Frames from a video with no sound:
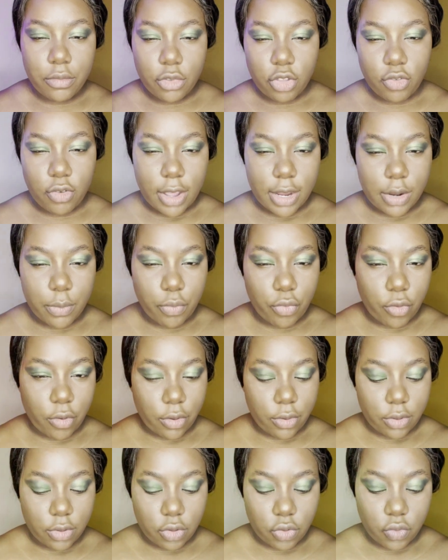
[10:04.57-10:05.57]
trying to
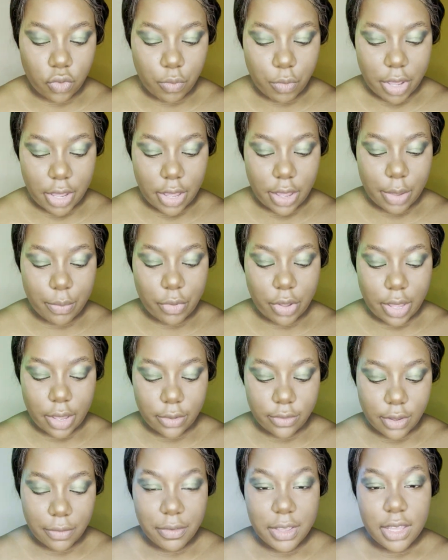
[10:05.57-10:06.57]
draw my
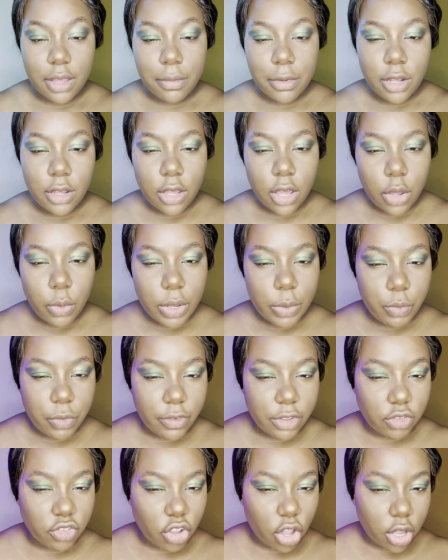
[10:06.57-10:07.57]
eyebrows. I think I'm going to go in with
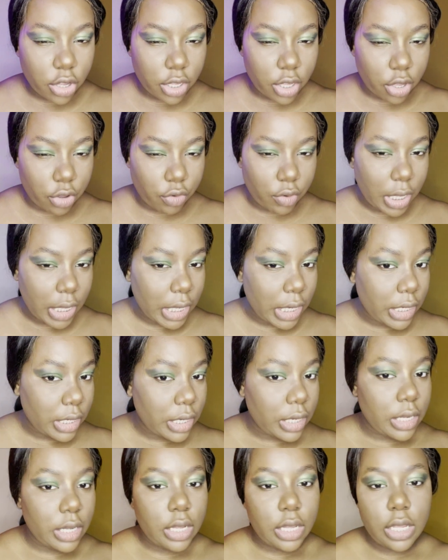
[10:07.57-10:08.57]
a dark
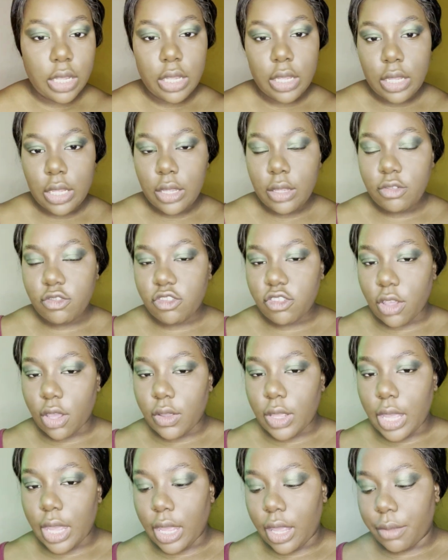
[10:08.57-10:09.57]
green. So
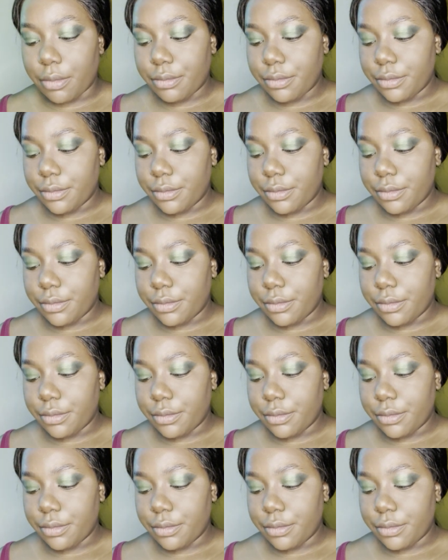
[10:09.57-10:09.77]
yeah.